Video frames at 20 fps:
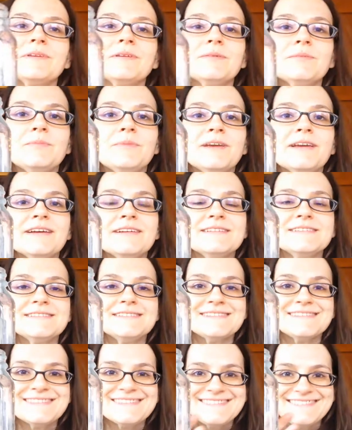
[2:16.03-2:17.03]

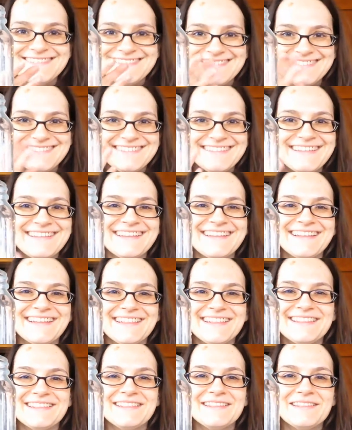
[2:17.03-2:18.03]
because
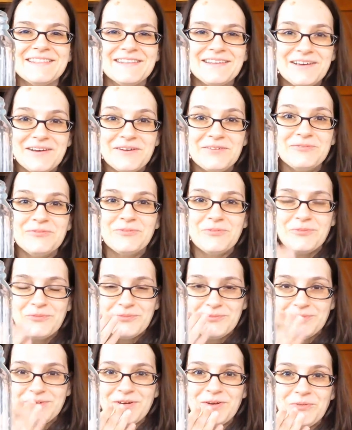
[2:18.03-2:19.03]
of,
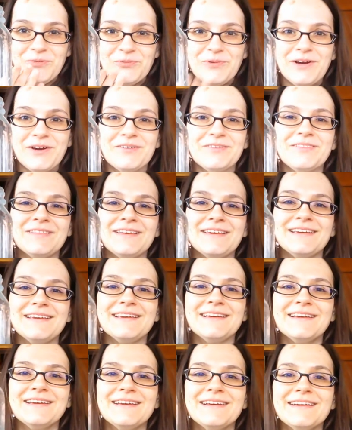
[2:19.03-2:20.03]
you know, where the
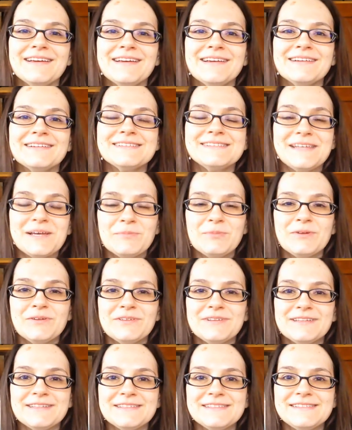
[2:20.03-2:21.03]
sample
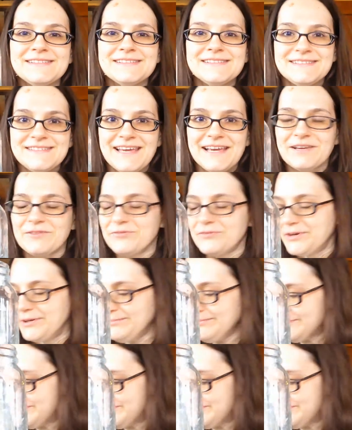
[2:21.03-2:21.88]
is taken from.